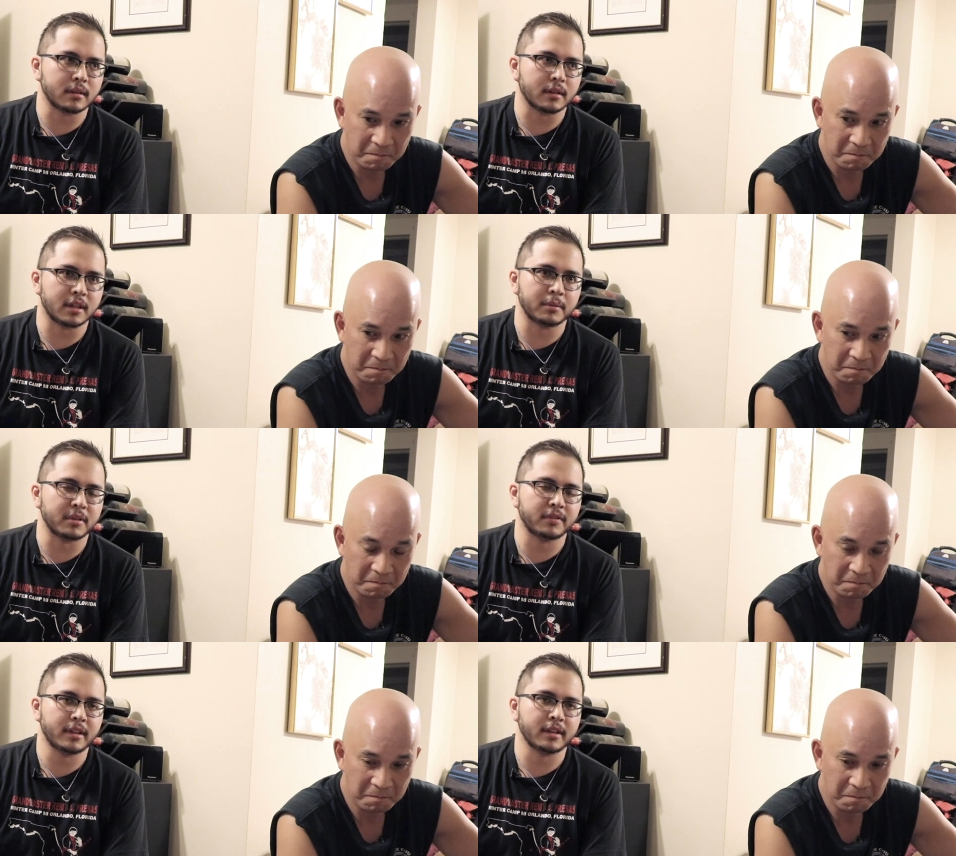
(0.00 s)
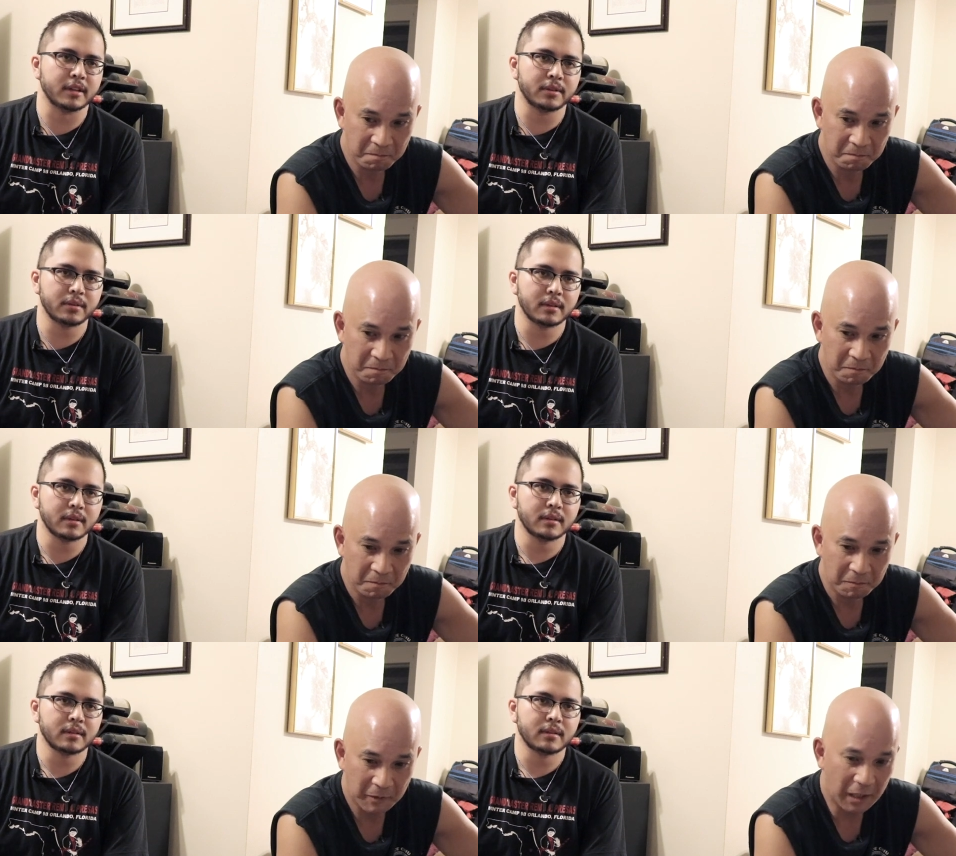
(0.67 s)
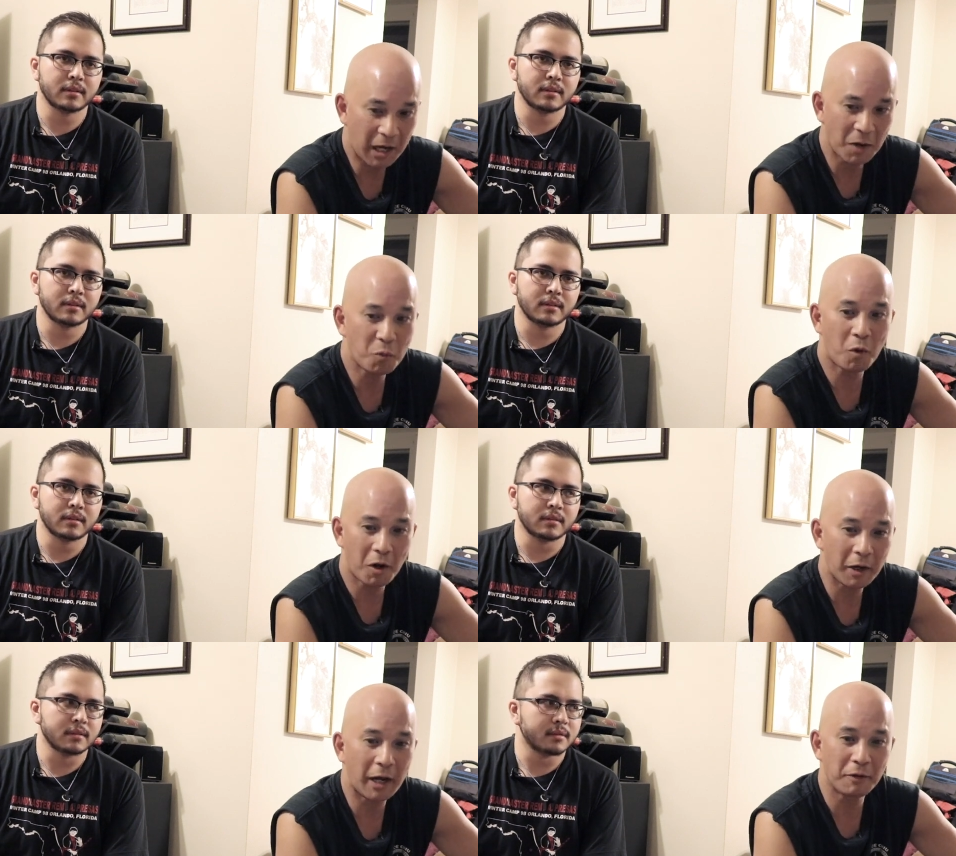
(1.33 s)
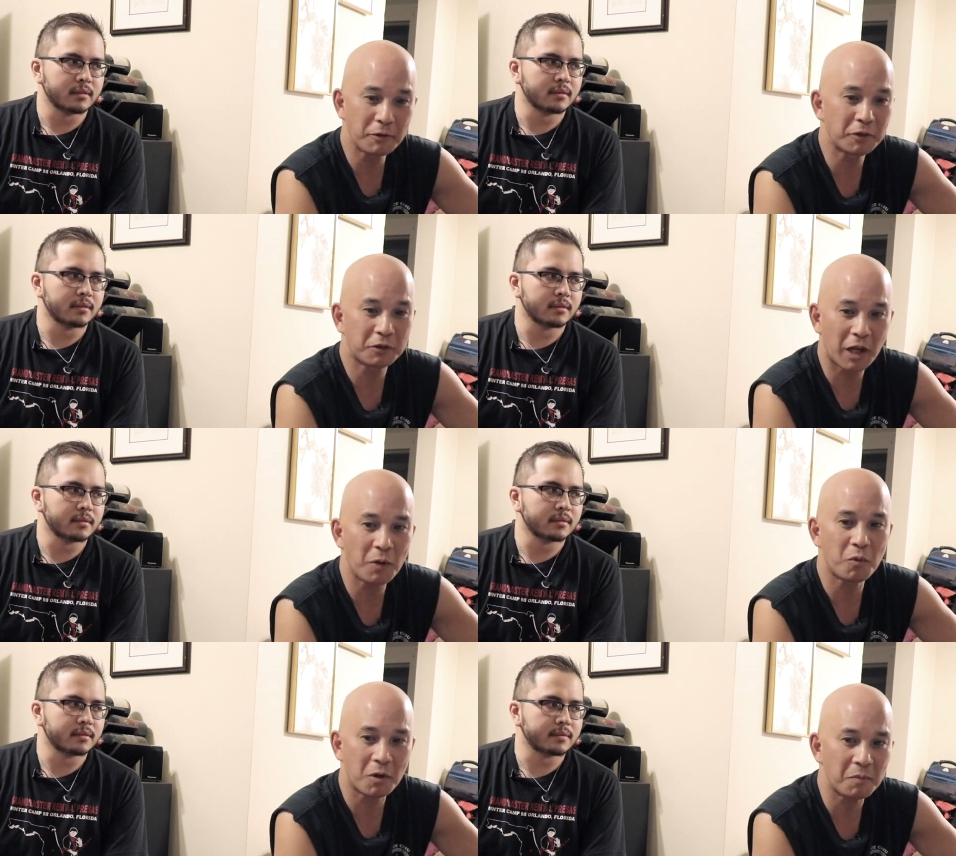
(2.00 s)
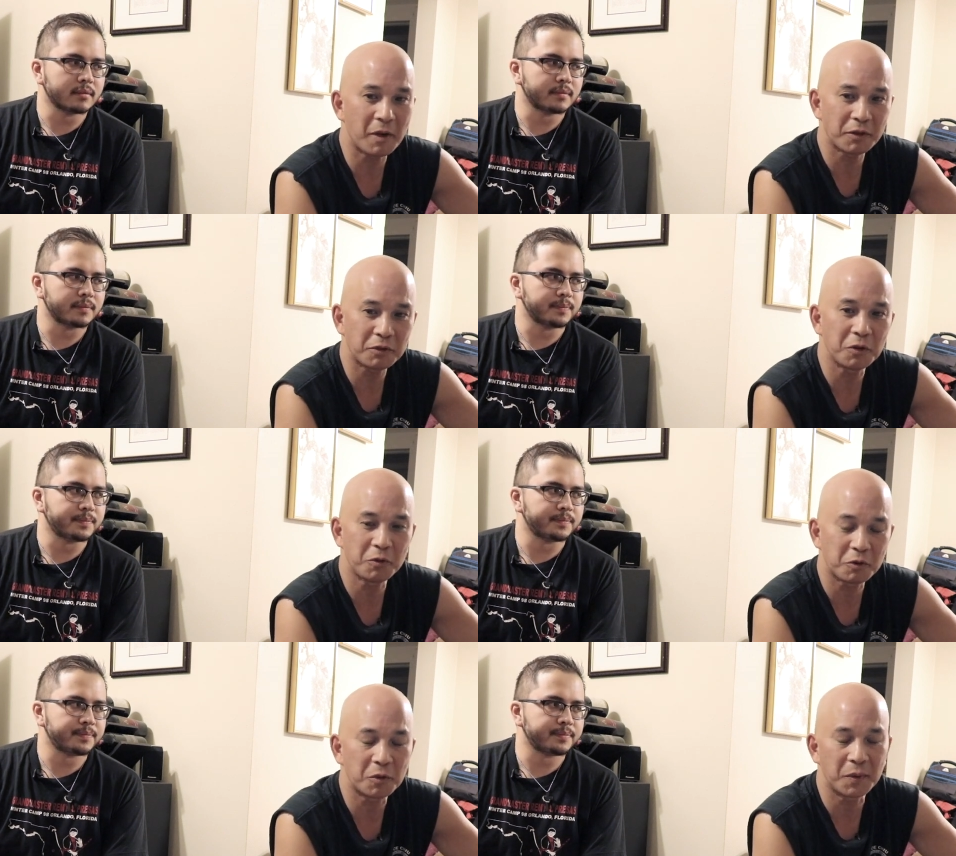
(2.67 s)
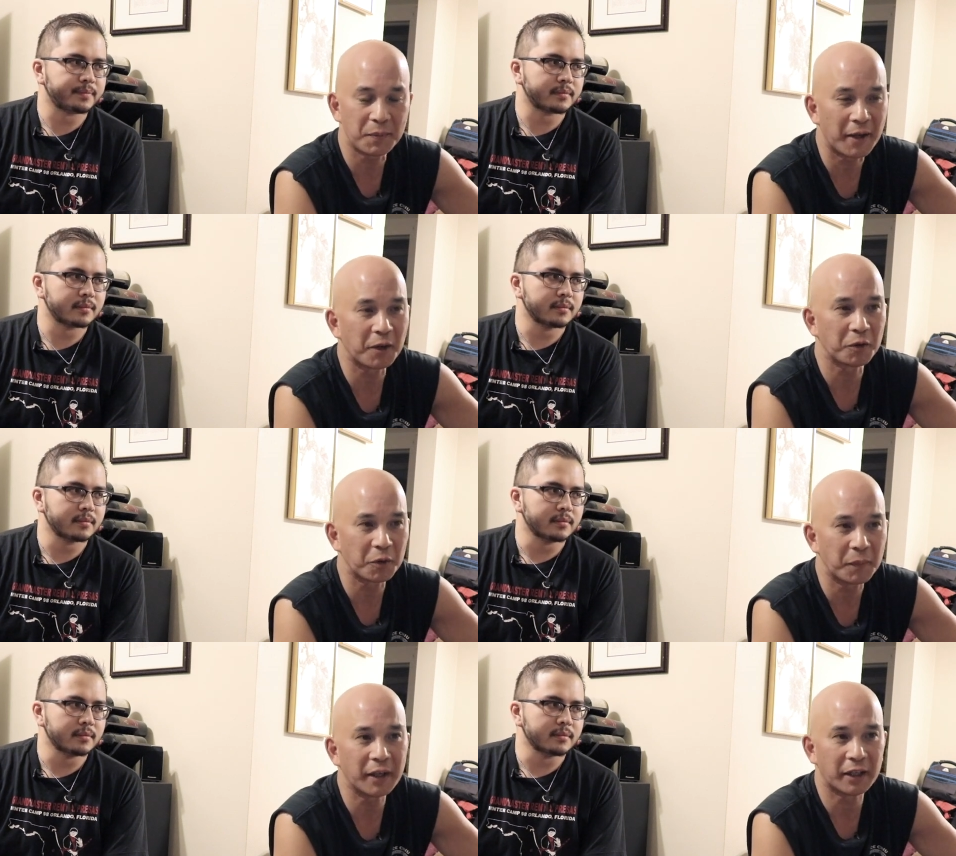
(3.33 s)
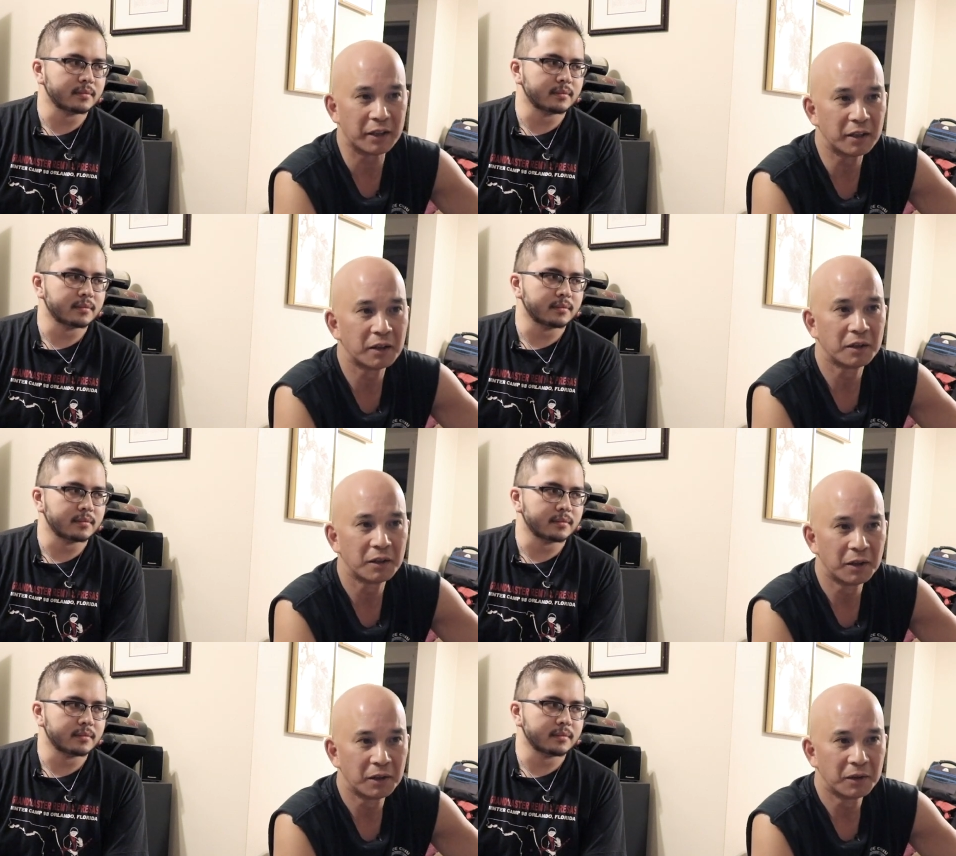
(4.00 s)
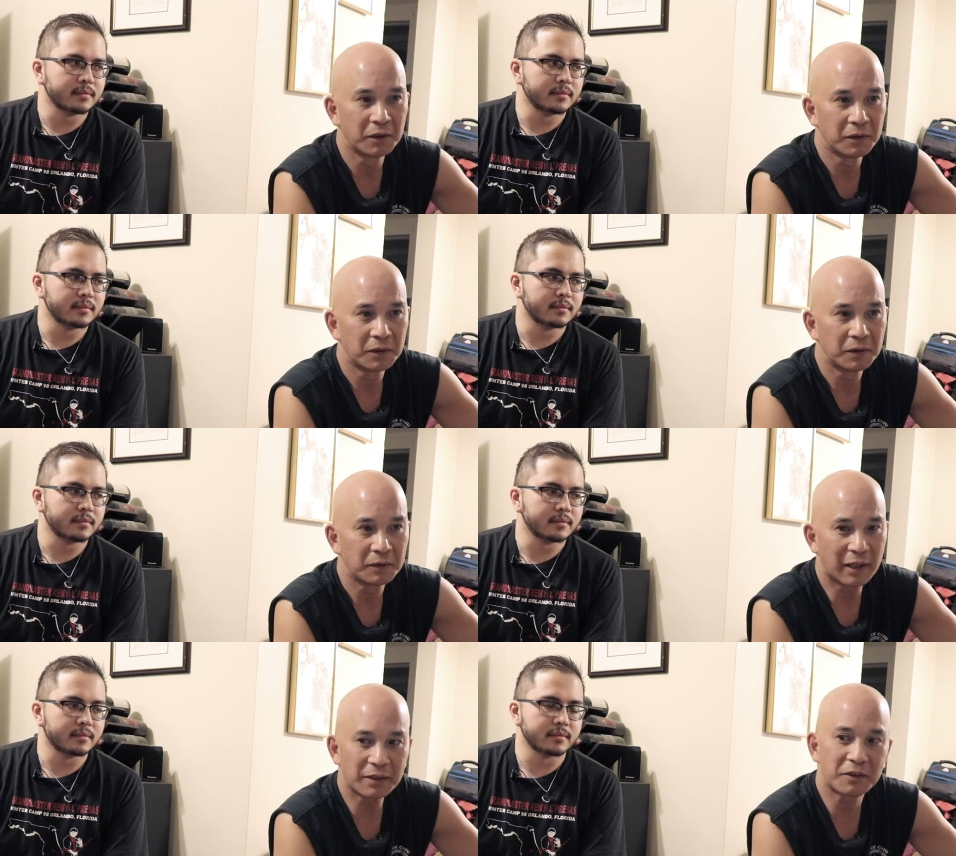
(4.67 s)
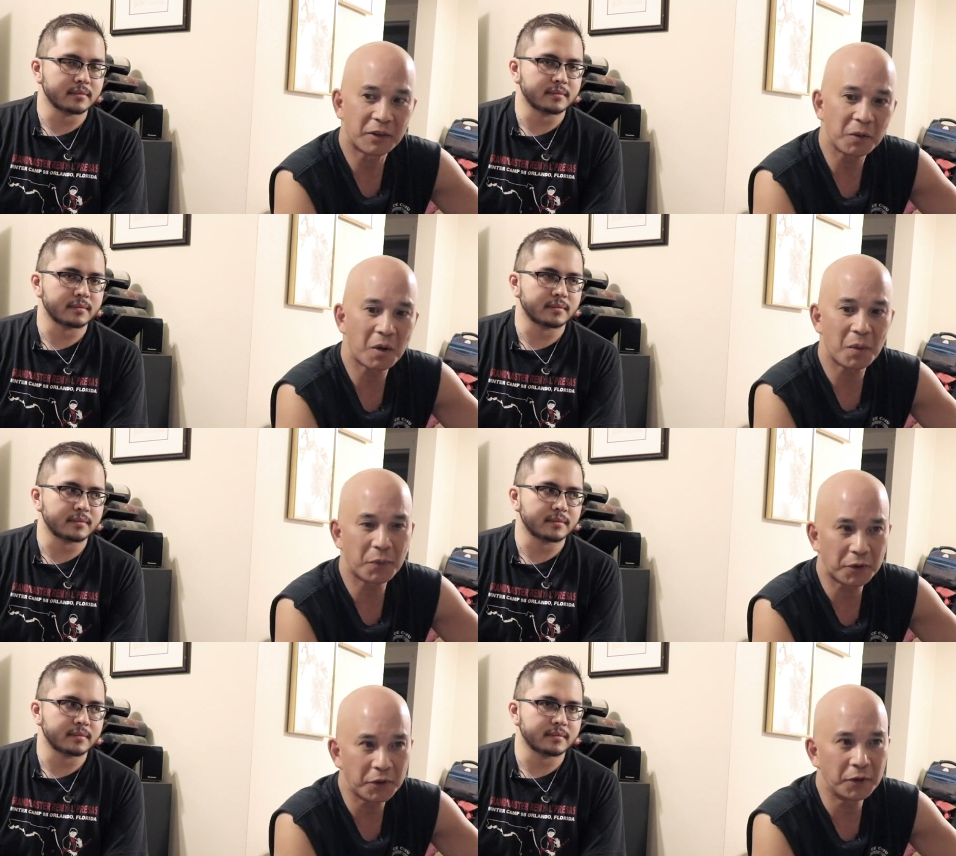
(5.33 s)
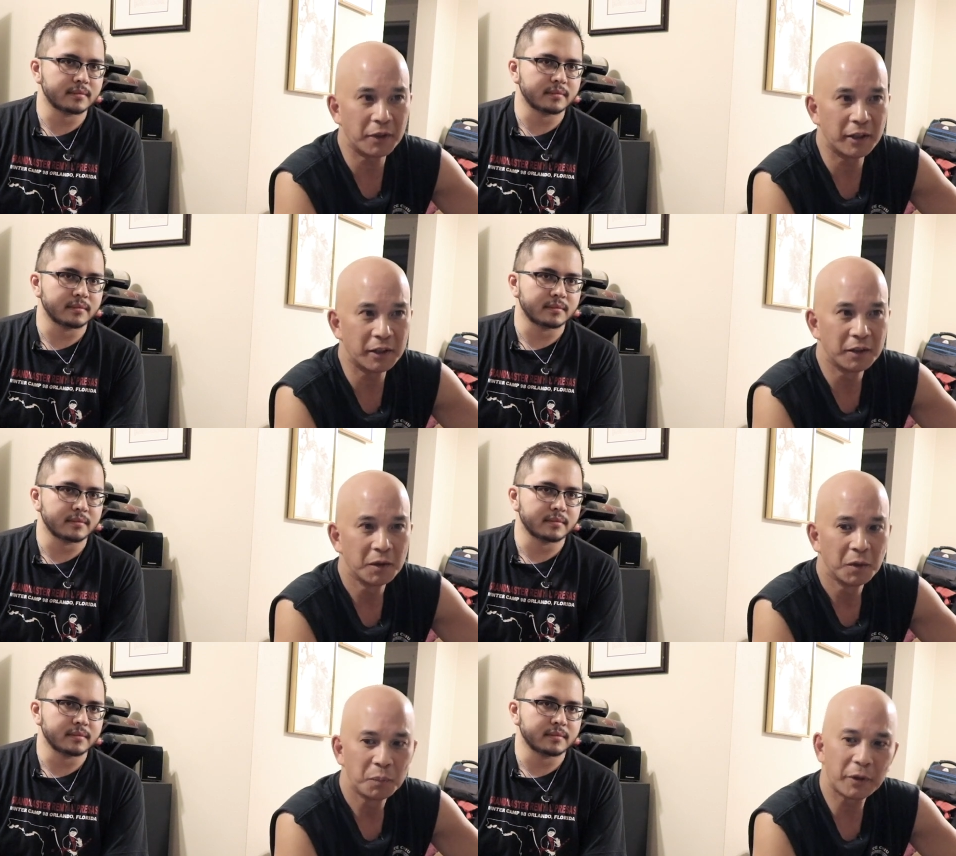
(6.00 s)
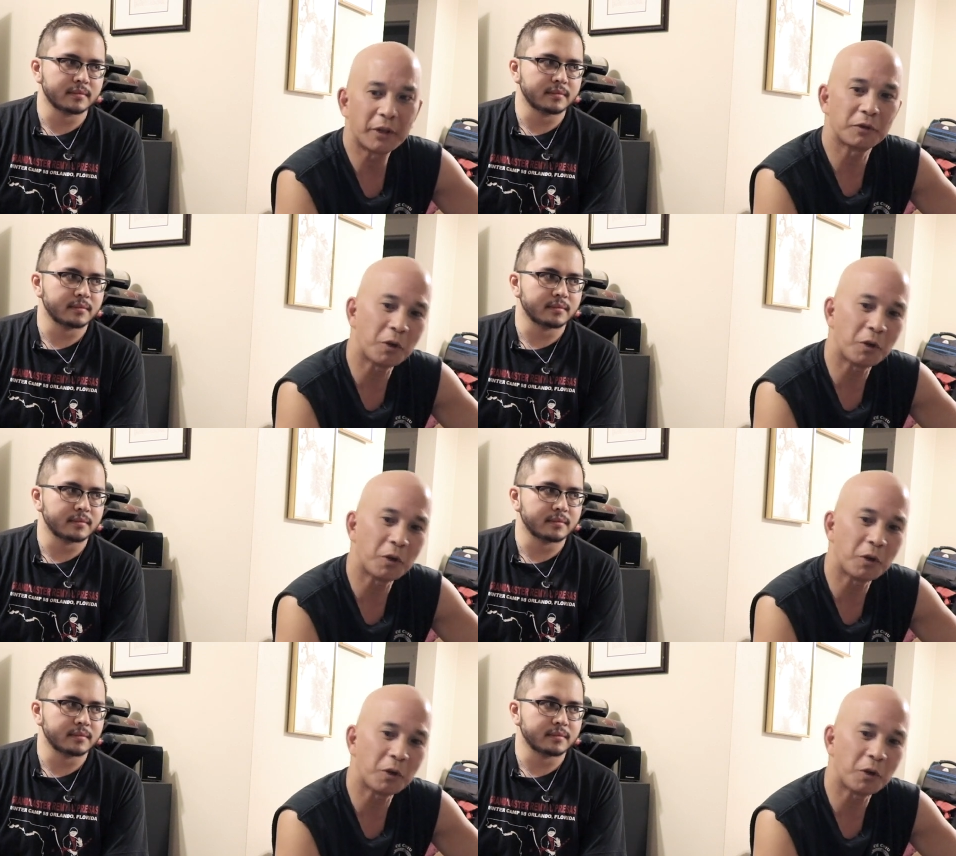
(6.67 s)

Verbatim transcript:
Speaker 1: they're going to be failures.
Speaker 2: Yeah, I want every I want my students to be better than me. That's their opportunity because